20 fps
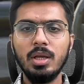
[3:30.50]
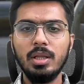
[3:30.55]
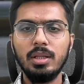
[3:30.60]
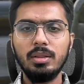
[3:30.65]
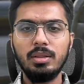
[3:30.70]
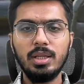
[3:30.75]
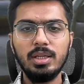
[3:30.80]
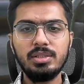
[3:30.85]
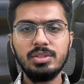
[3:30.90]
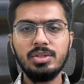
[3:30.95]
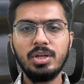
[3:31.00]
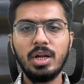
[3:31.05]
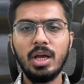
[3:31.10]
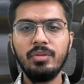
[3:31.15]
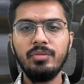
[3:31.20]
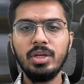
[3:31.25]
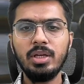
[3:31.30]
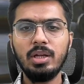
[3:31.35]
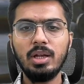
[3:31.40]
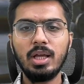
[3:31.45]
This
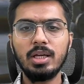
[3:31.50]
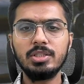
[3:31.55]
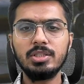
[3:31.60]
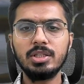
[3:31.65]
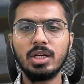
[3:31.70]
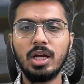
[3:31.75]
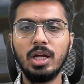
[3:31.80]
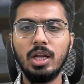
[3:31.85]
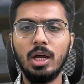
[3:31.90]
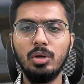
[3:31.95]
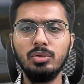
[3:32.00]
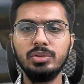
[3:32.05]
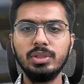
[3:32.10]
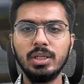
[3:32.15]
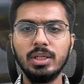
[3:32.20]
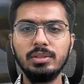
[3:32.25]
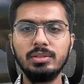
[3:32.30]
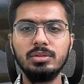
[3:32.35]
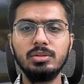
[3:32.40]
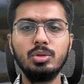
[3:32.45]
driving clutch allows
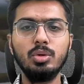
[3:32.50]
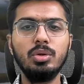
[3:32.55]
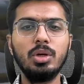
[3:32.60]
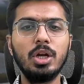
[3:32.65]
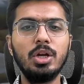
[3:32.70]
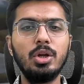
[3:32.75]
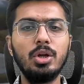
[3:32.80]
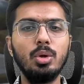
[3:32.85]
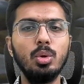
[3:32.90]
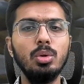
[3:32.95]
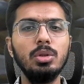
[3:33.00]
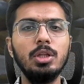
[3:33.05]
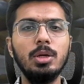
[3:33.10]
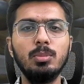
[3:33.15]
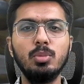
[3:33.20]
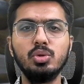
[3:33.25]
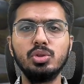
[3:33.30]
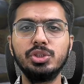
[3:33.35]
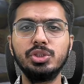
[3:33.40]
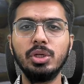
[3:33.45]
us to control the
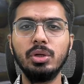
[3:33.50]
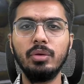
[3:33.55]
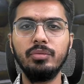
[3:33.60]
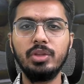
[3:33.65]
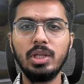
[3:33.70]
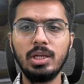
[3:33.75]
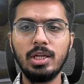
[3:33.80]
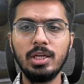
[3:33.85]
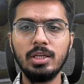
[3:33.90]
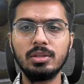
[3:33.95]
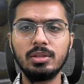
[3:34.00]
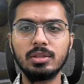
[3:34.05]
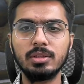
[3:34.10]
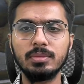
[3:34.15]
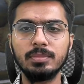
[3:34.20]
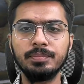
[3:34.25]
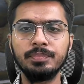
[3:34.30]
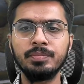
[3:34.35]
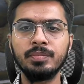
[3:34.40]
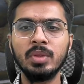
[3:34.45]
motion of the lathe,
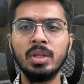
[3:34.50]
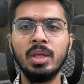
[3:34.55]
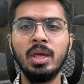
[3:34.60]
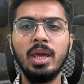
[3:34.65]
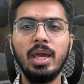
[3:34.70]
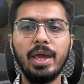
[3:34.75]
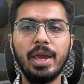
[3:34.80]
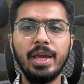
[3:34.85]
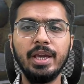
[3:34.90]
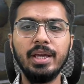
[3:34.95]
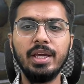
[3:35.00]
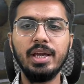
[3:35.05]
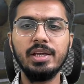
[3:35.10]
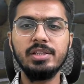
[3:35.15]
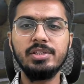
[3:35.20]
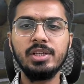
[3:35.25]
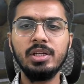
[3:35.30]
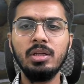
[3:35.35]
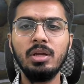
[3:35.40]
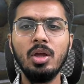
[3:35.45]

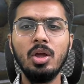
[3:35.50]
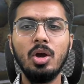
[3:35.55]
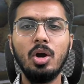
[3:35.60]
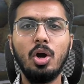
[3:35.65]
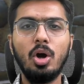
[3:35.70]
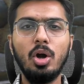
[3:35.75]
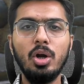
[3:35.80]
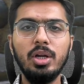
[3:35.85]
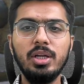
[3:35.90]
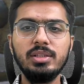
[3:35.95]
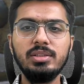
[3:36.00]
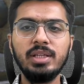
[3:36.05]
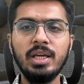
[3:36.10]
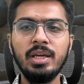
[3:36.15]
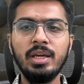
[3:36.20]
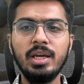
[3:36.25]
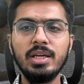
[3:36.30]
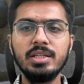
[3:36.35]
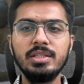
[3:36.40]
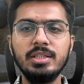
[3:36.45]
engaging or
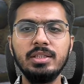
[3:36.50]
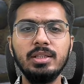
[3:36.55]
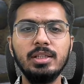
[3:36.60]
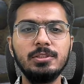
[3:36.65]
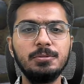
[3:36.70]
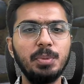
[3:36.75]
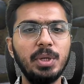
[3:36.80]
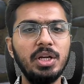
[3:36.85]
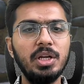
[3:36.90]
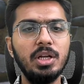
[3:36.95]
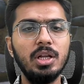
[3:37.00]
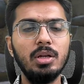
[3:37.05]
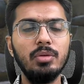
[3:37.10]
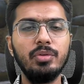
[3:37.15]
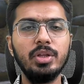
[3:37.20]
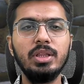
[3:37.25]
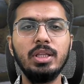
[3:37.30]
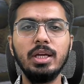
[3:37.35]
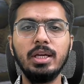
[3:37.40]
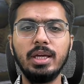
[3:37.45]
disengaging the spindle
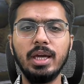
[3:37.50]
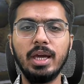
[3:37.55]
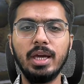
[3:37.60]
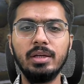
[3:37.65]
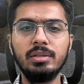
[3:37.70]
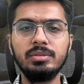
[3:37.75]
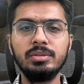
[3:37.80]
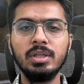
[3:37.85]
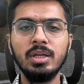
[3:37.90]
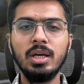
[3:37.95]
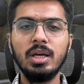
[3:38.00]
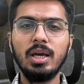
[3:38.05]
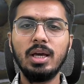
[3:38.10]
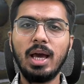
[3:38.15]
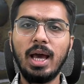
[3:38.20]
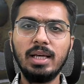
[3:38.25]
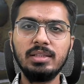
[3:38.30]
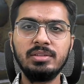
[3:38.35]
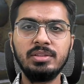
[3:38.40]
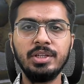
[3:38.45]
with the gears
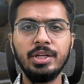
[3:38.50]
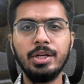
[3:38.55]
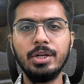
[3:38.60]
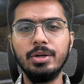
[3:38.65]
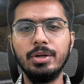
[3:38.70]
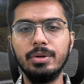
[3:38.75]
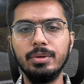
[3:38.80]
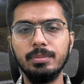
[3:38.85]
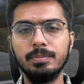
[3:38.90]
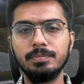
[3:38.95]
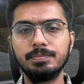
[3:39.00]
as needed.